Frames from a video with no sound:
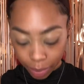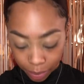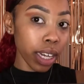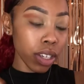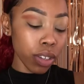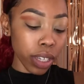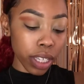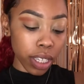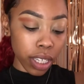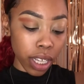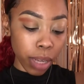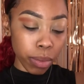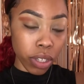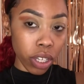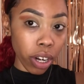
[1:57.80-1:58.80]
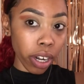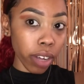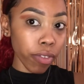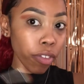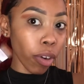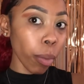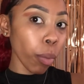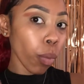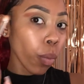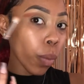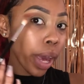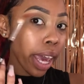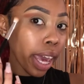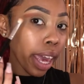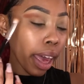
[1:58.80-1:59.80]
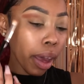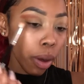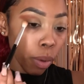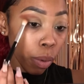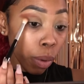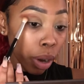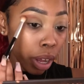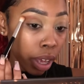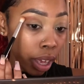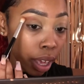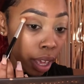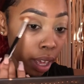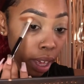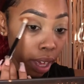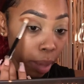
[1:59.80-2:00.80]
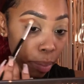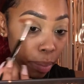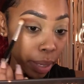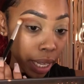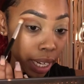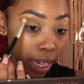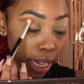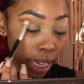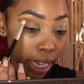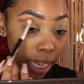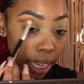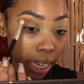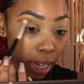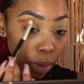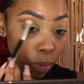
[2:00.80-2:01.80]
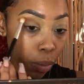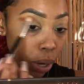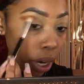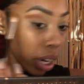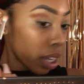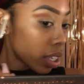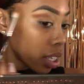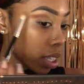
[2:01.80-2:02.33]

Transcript: As you can see, I'm starting from way out and blending it inwards,